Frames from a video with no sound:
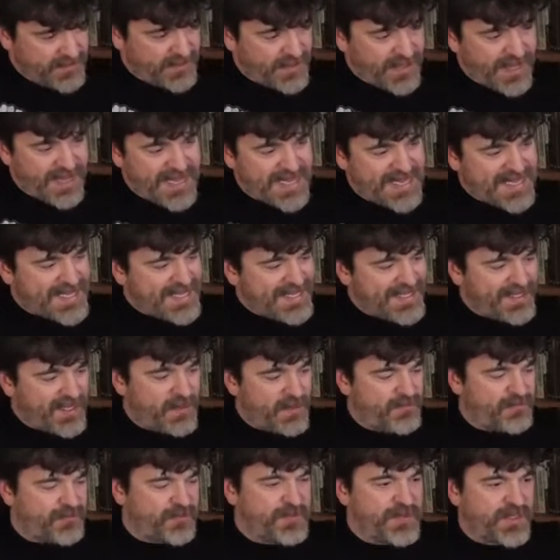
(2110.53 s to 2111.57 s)
I
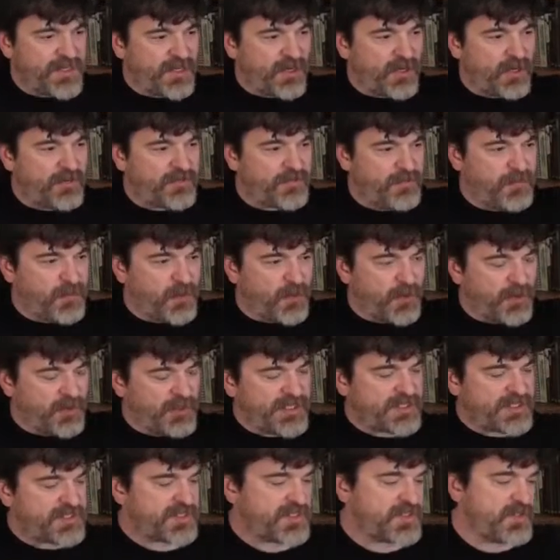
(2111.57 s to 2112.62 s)
come from the Gurf
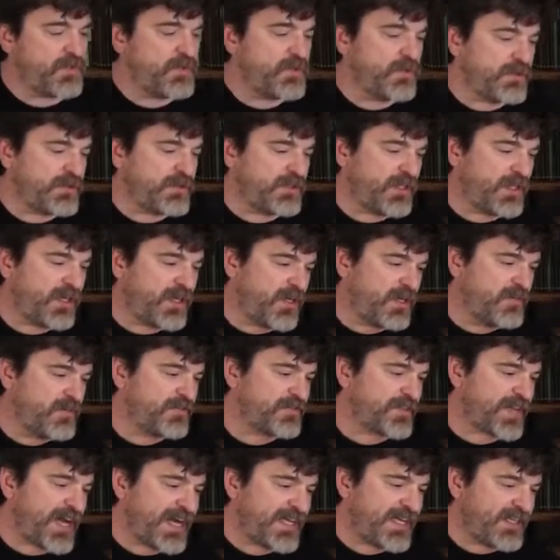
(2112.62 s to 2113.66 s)
Morlick school of
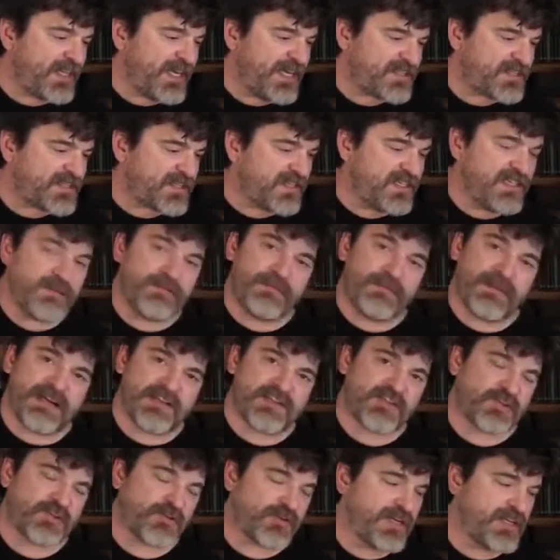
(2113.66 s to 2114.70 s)
I like to keep my
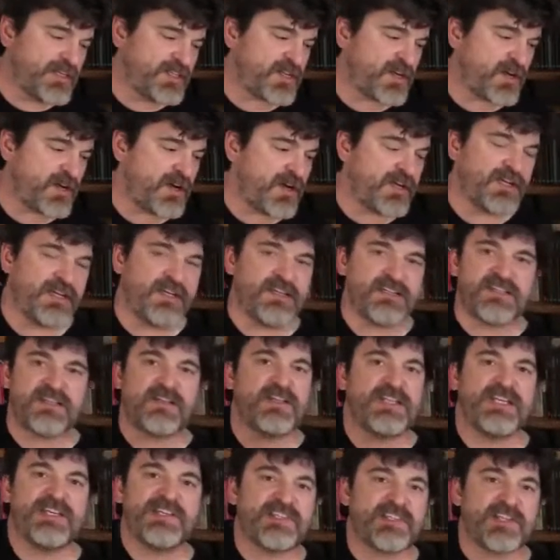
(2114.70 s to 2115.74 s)
strings on until
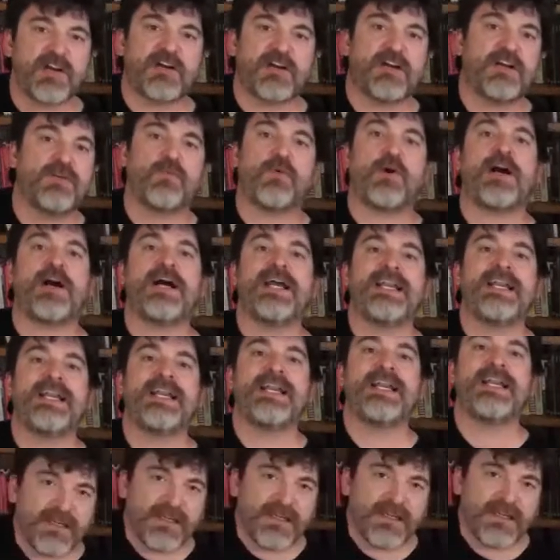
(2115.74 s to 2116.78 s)
they start
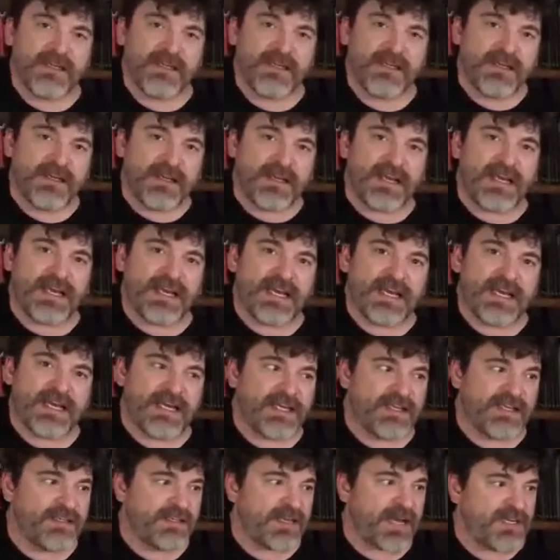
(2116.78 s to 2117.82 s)
unwinding.
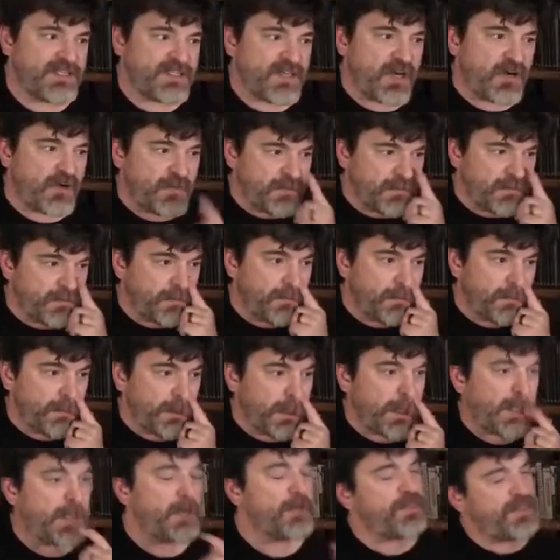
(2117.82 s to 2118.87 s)
And I don't...
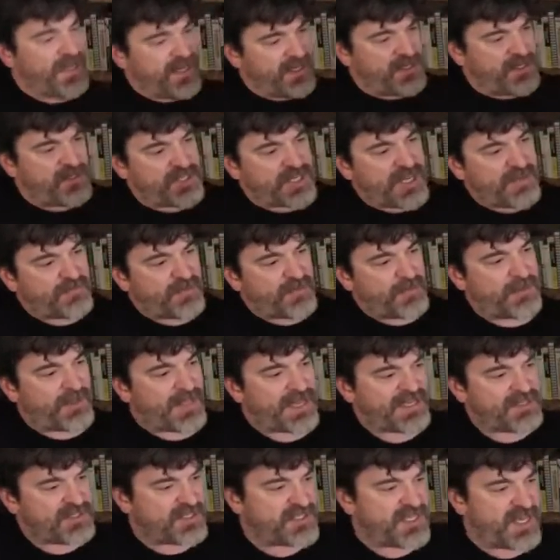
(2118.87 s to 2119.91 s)
Oh, thank you, Jeff. I'm
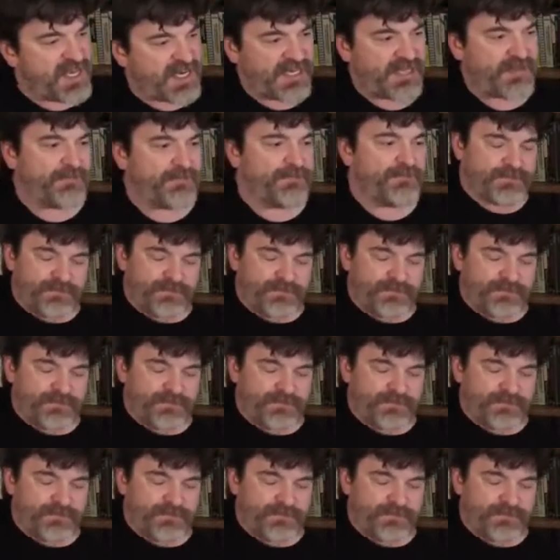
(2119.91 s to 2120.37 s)
glad you dug it.